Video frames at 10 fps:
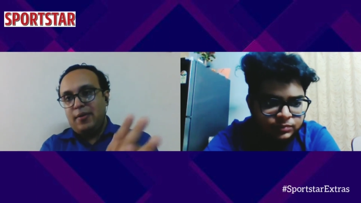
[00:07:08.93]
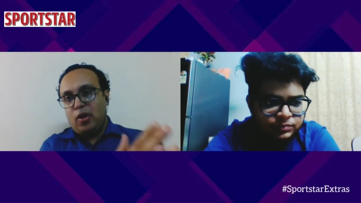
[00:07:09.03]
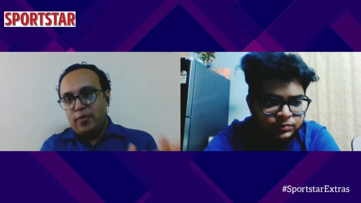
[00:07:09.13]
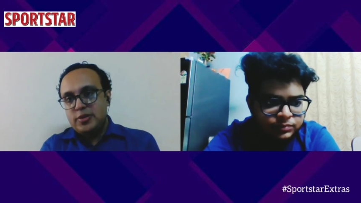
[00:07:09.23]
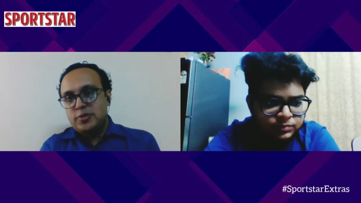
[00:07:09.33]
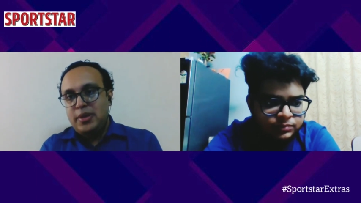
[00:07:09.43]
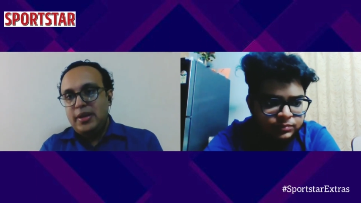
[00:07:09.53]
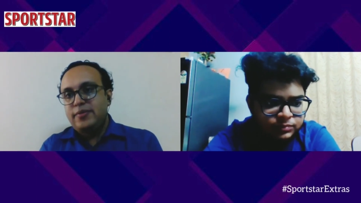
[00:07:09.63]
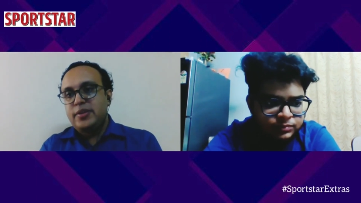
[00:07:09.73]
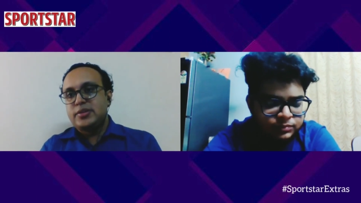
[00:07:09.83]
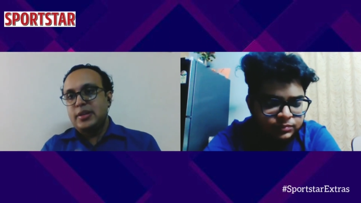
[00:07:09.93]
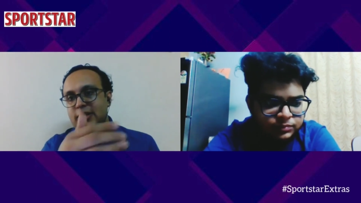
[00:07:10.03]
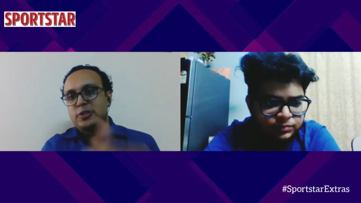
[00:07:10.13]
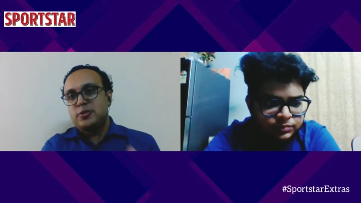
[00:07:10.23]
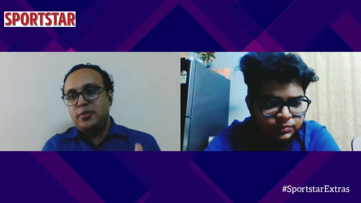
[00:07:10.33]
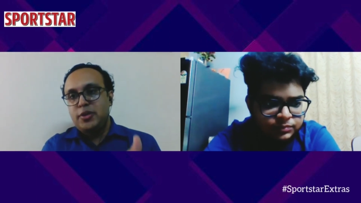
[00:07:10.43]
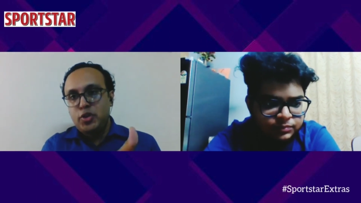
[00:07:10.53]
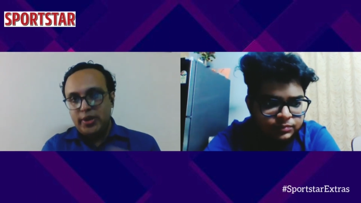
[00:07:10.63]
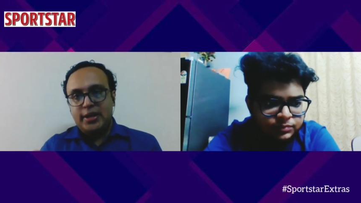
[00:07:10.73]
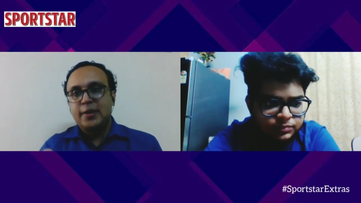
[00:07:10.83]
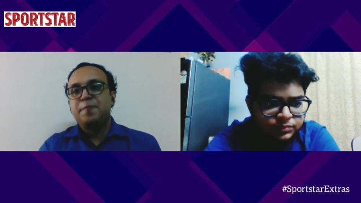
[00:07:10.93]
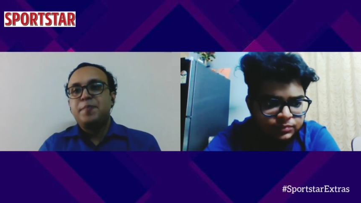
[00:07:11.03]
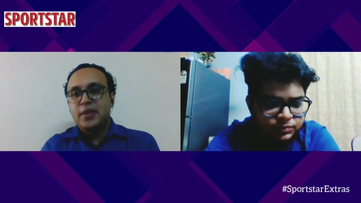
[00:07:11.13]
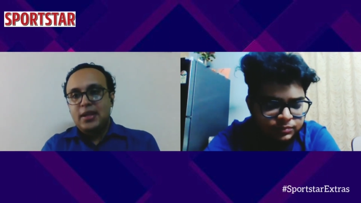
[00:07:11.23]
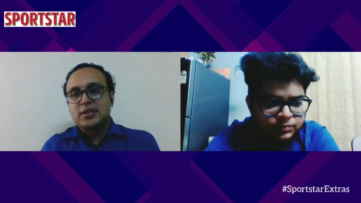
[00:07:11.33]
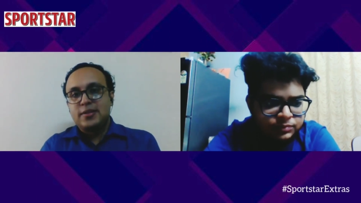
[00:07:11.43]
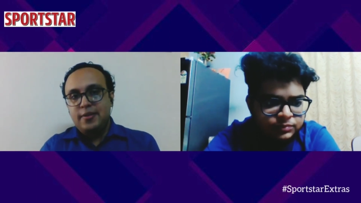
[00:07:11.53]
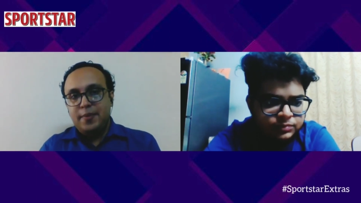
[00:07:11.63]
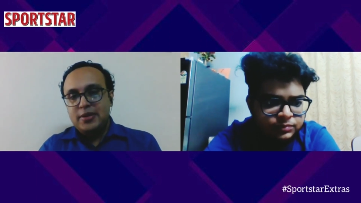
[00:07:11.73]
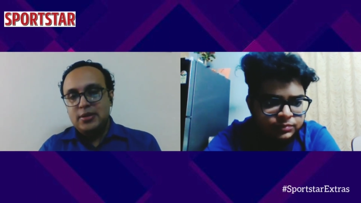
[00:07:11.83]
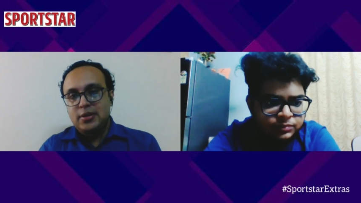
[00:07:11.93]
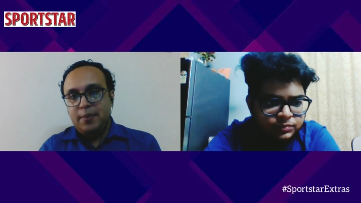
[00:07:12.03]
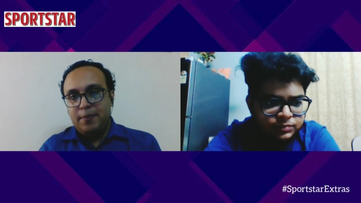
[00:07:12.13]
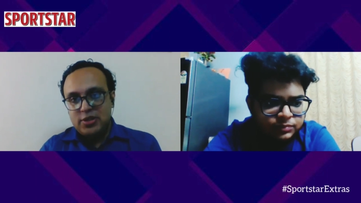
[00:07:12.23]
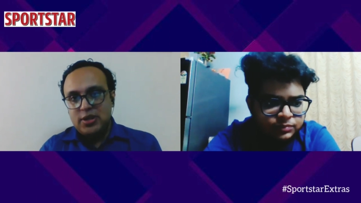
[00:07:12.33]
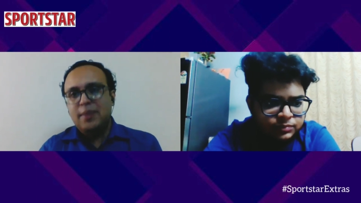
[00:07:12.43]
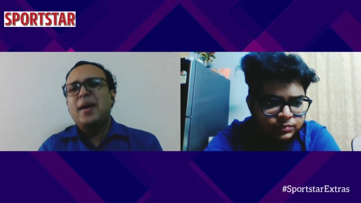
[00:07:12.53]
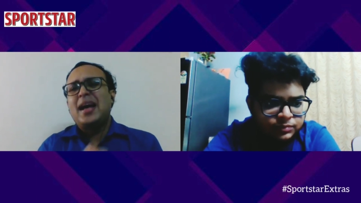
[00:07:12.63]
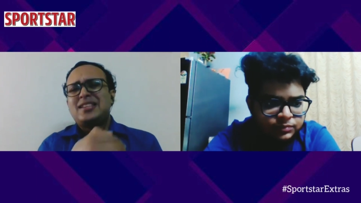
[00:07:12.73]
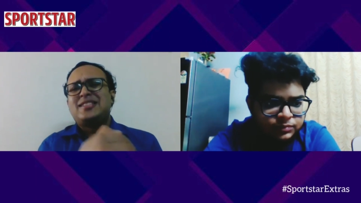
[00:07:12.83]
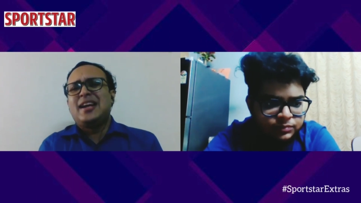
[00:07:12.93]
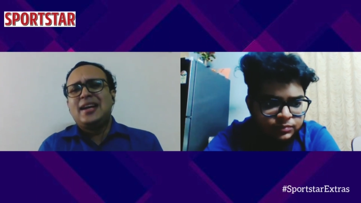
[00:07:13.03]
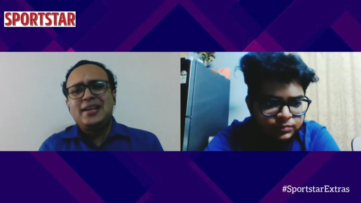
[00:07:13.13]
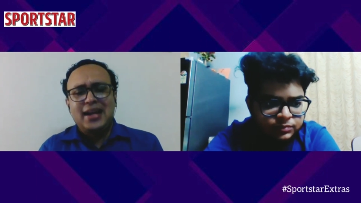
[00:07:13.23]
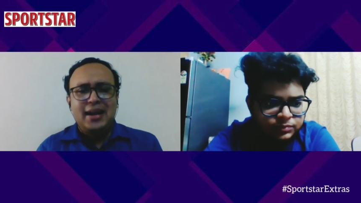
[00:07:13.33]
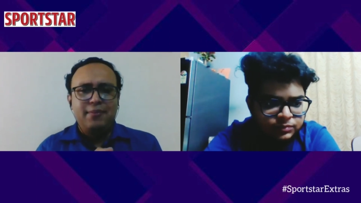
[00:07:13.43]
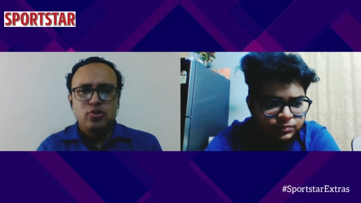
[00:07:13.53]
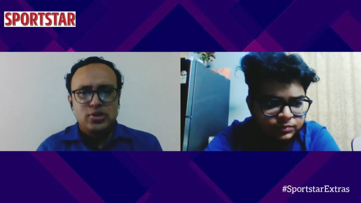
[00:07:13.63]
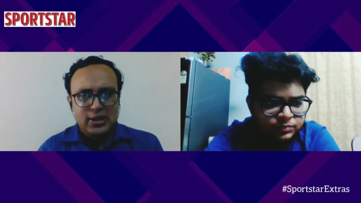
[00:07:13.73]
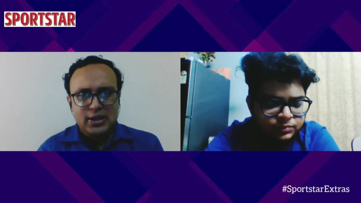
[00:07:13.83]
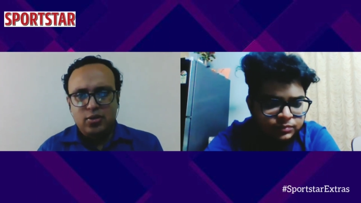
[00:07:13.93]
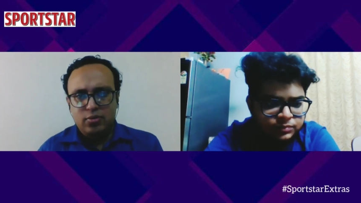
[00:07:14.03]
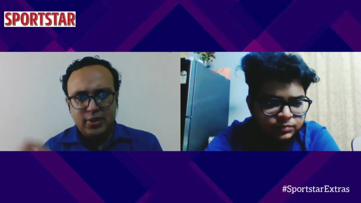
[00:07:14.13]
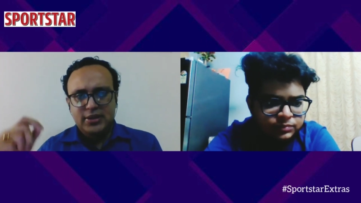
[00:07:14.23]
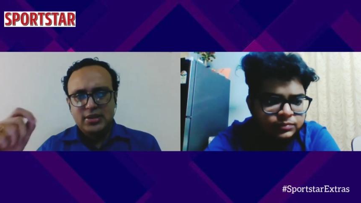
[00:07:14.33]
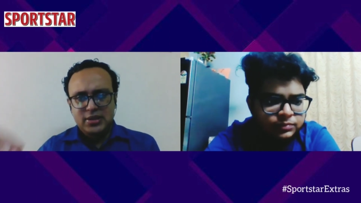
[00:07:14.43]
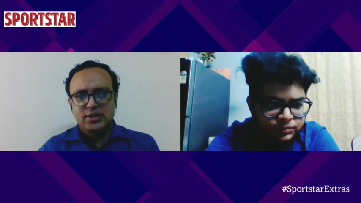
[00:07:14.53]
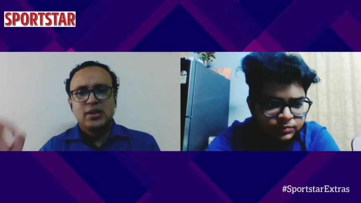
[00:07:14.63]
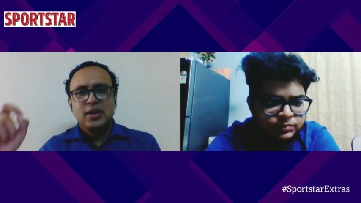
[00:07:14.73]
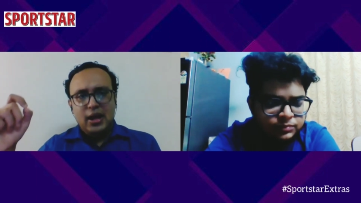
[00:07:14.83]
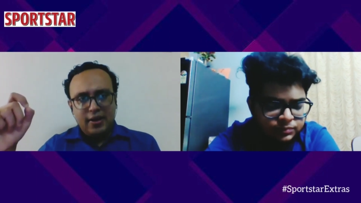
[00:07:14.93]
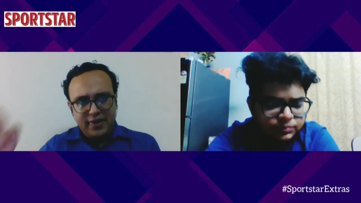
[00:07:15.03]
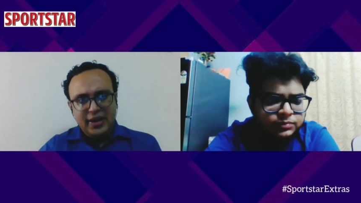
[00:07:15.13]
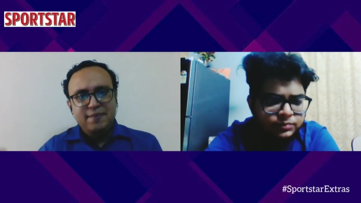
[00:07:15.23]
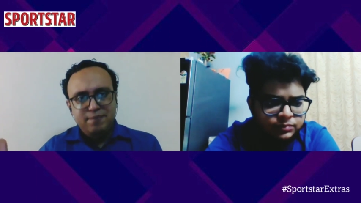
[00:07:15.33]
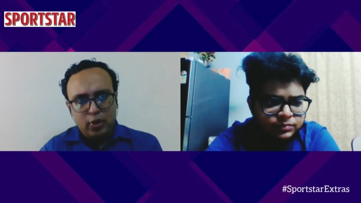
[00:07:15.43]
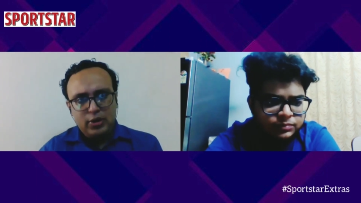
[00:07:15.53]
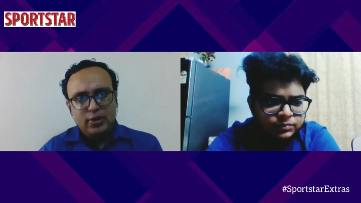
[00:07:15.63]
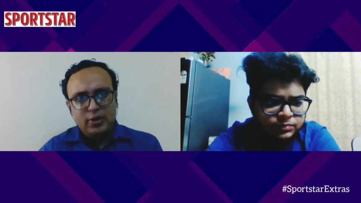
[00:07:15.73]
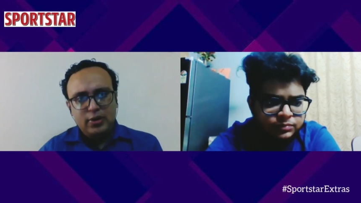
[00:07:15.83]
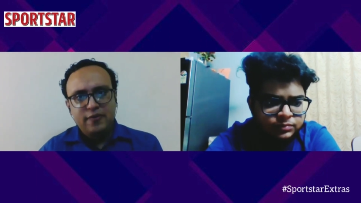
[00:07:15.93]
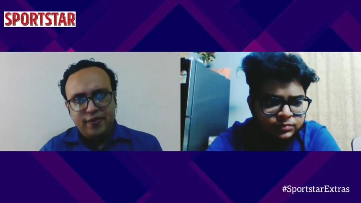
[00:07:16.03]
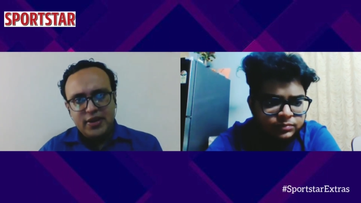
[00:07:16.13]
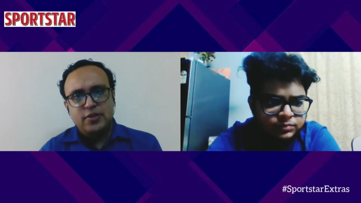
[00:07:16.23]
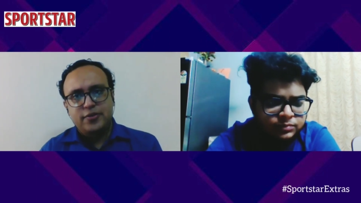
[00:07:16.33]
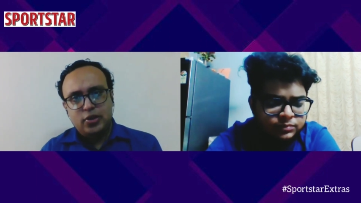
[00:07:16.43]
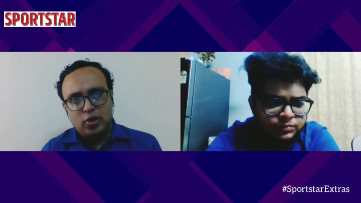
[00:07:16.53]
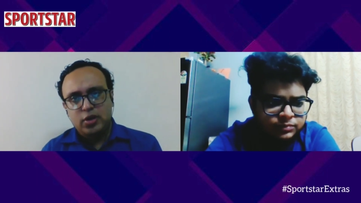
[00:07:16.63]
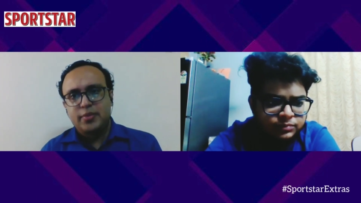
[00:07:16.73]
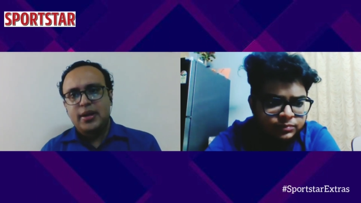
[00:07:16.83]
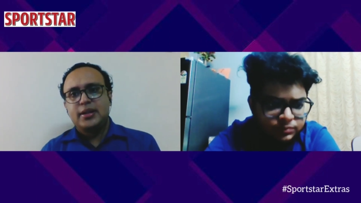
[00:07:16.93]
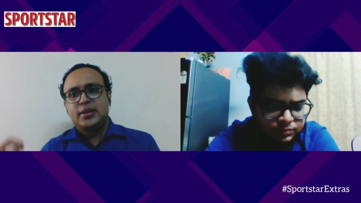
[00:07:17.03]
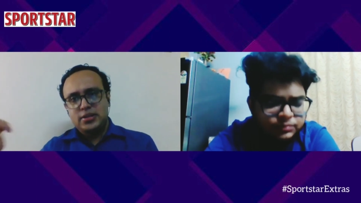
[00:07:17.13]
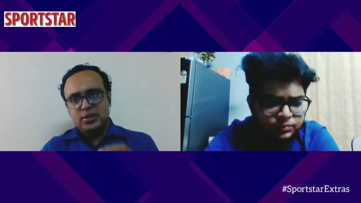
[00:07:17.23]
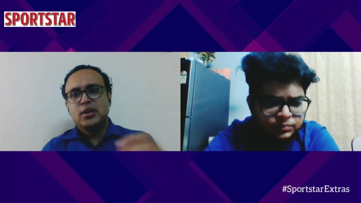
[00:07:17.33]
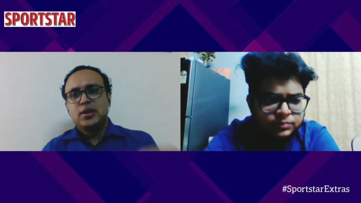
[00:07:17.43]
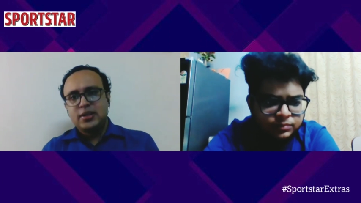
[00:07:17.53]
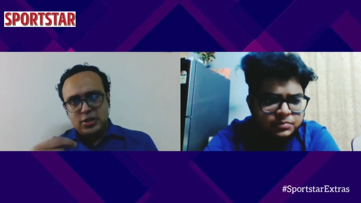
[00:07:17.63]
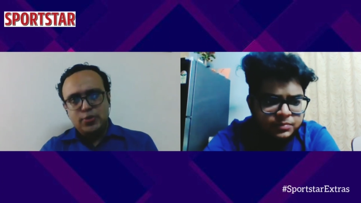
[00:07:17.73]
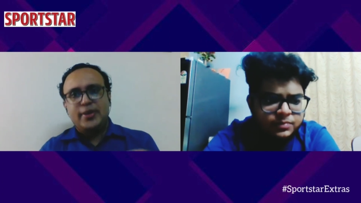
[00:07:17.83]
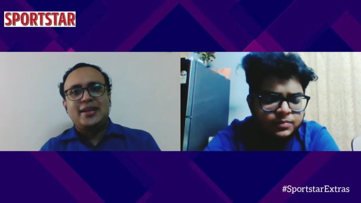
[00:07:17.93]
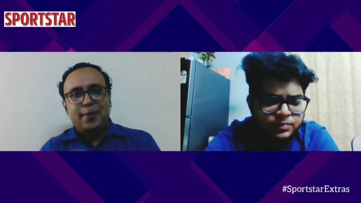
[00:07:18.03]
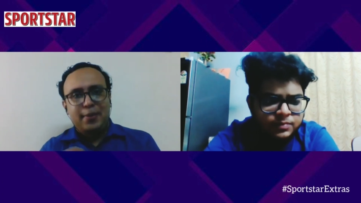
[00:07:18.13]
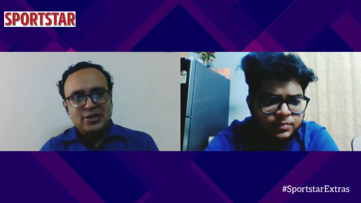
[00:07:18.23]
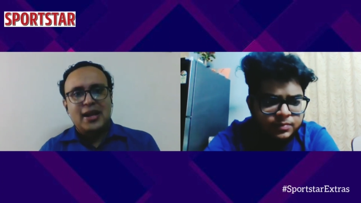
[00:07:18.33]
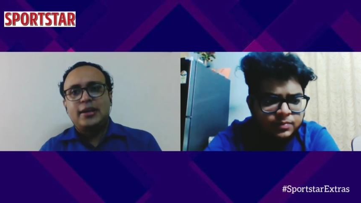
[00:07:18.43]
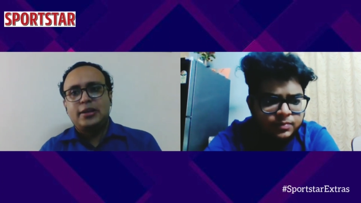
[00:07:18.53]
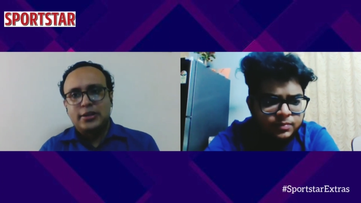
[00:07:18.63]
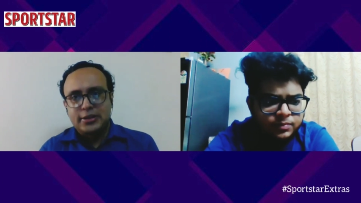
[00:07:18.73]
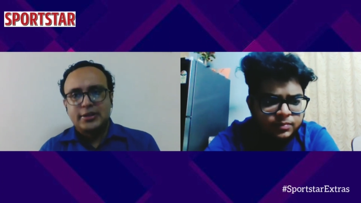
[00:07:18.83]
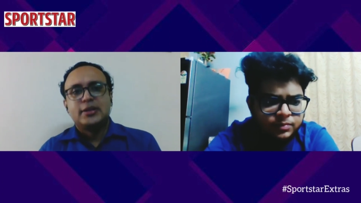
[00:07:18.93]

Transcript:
Speaker 1: have always believed this that this unit, Kings eleven Punjab, has taken time to settle down. But this is a very important phase of the tournament, and this this is where the tables can turn.